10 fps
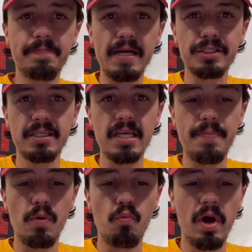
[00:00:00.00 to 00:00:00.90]
special is up
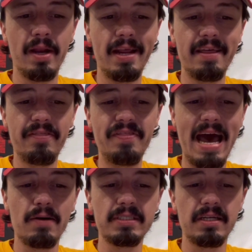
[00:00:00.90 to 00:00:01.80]
at
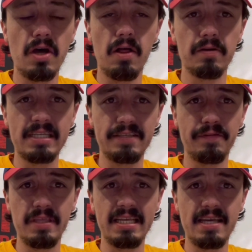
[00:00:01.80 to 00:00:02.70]
$1,000. That's
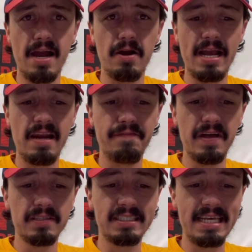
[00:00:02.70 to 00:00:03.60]
for the entire
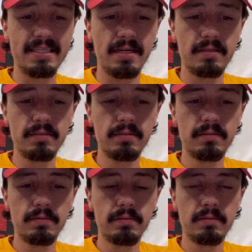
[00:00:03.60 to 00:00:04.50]
NFL season
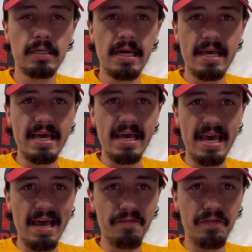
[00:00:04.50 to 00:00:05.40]

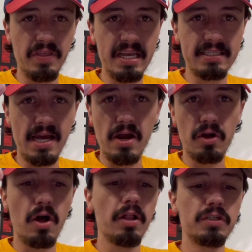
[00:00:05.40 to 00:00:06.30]
and for the entire
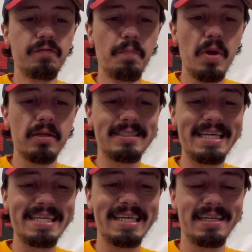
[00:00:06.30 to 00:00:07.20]
college football
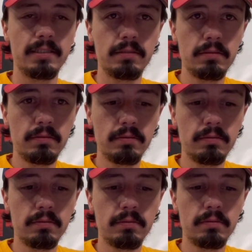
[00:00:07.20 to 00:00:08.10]
season.
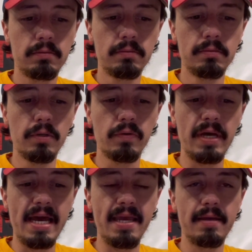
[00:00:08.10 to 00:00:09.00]

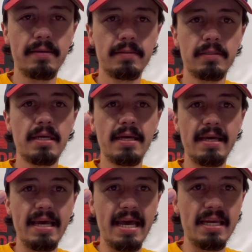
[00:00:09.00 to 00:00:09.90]
Okay?
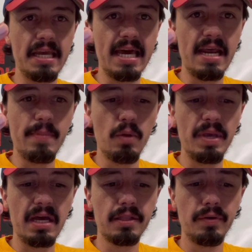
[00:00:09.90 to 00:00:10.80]
And you get
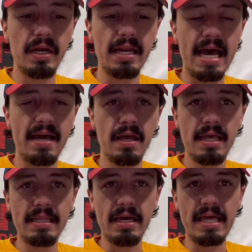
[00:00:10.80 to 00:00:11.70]
MLB included in that.
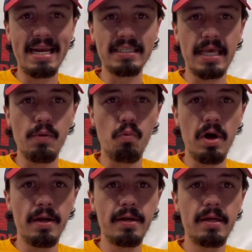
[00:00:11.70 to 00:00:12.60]
Now, that is a
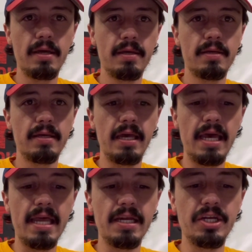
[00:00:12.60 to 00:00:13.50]
one
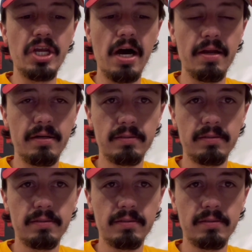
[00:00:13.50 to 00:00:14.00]
and done.